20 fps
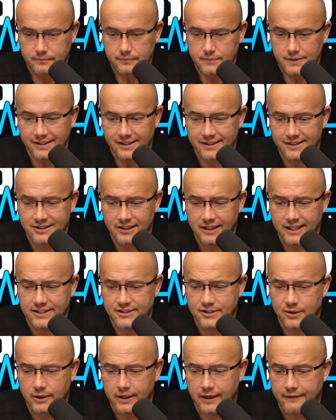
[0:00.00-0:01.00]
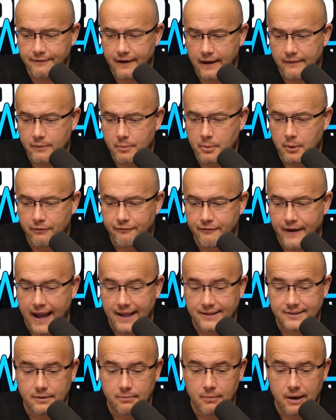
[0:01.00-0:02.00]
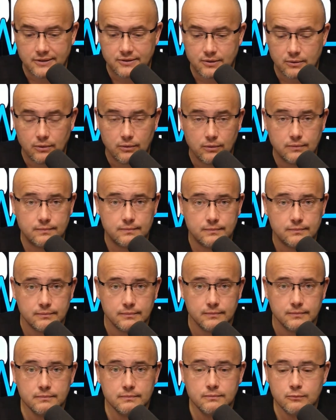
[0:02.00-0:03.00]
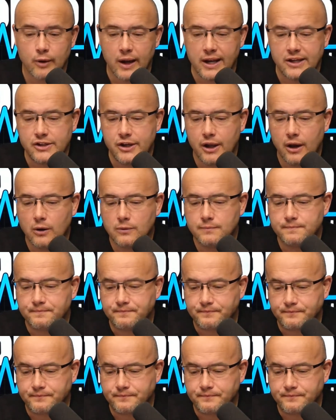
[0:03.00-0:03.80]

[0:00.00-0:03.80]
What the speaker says: This leads to an unfavorable fat to muscle ratio.